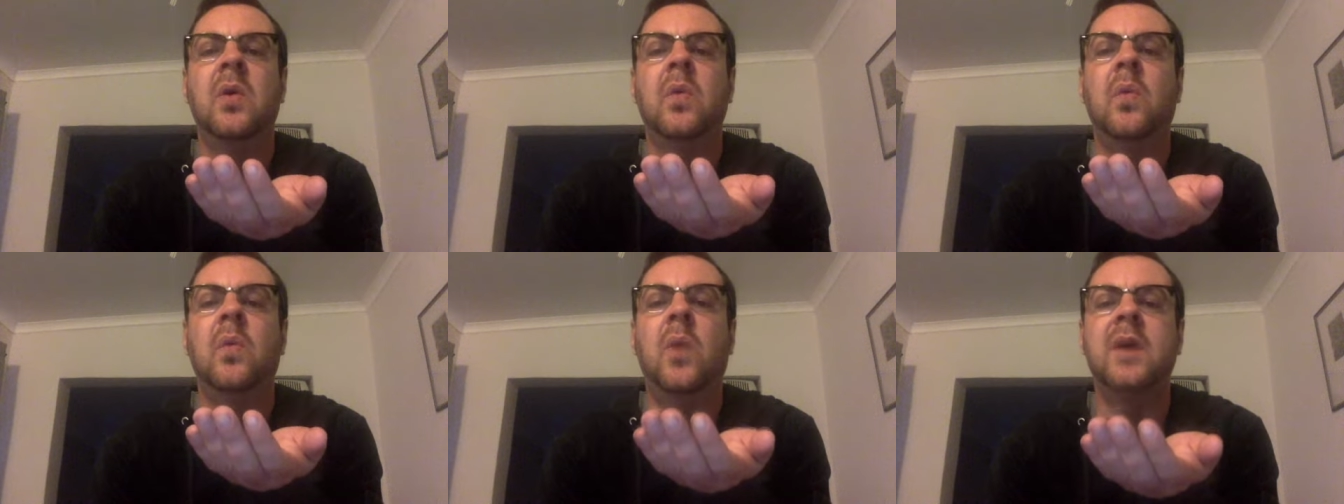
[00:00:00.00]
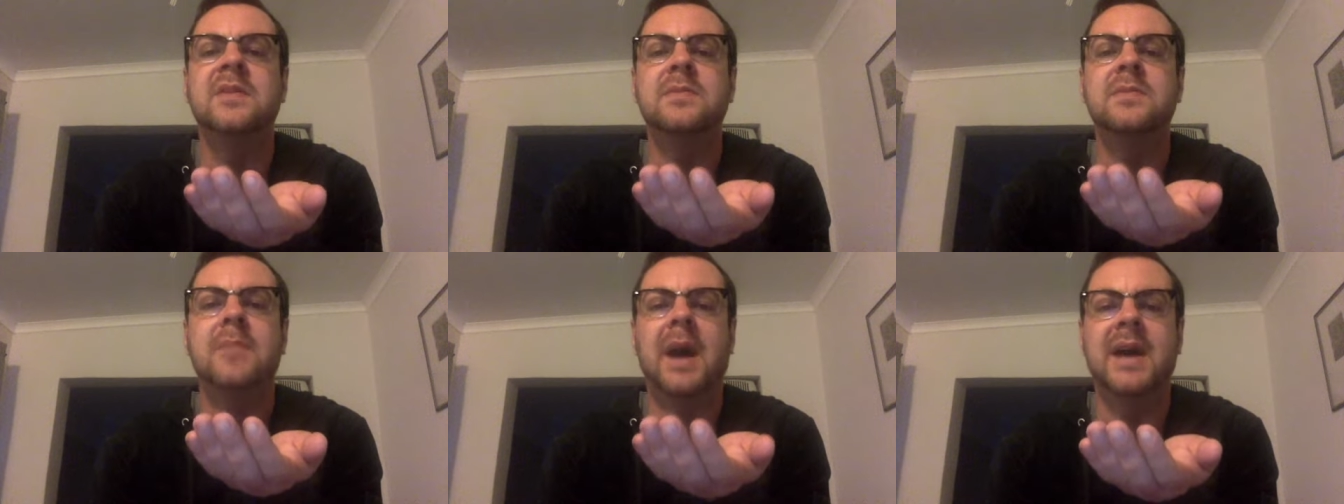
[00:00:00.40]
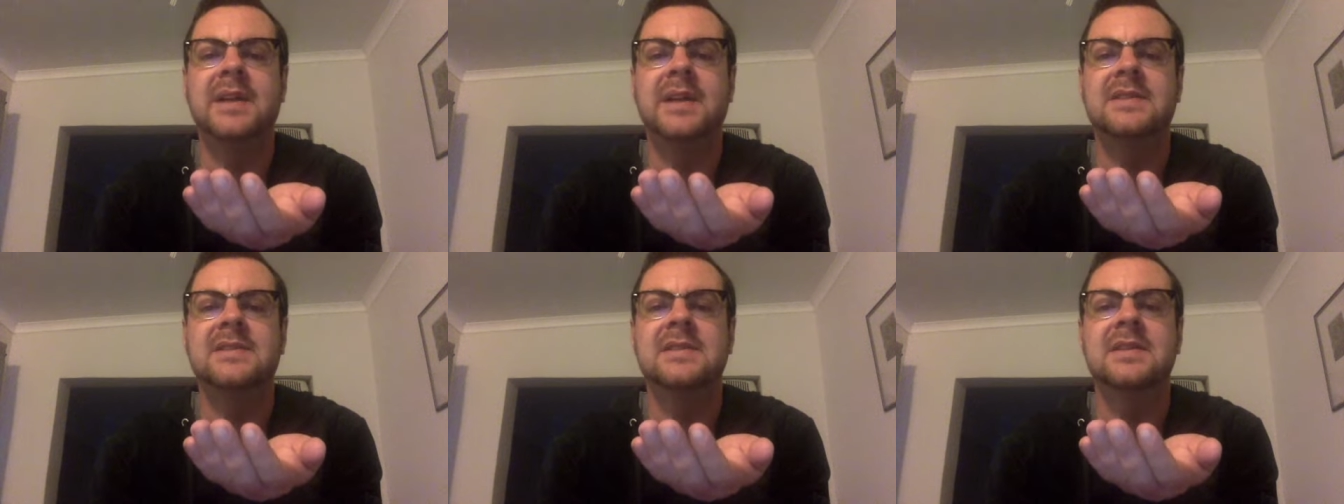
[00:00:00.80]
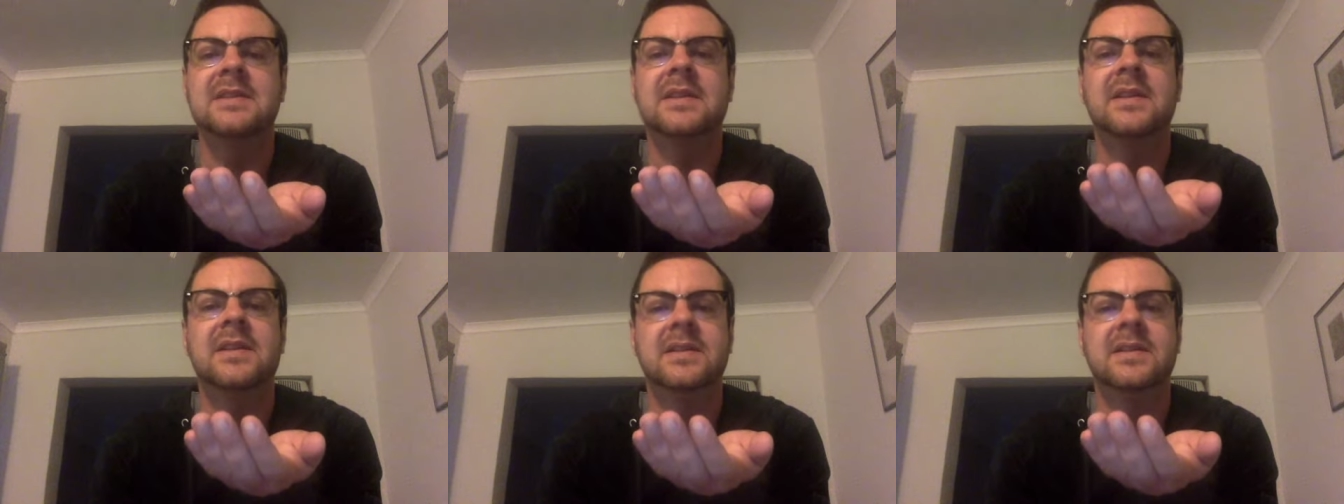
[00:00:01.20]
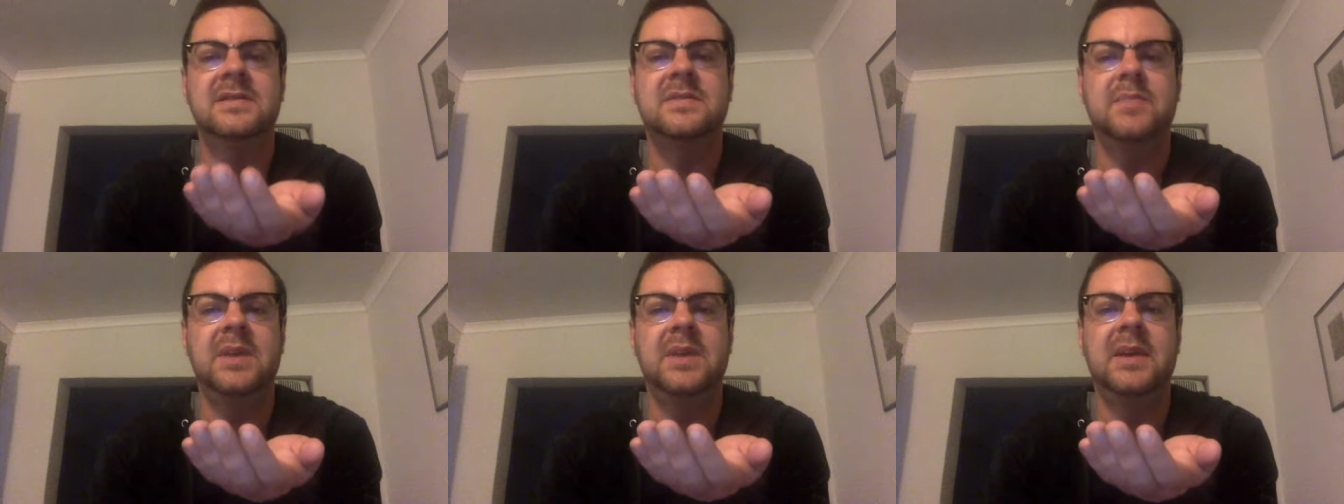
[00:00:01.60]
what might this
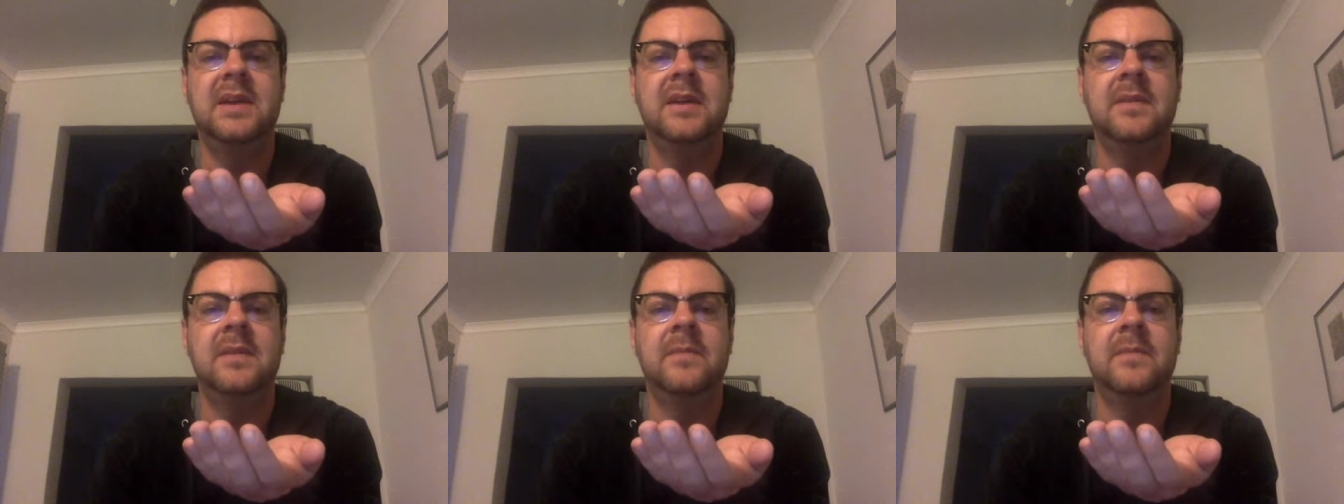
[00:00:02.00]
be?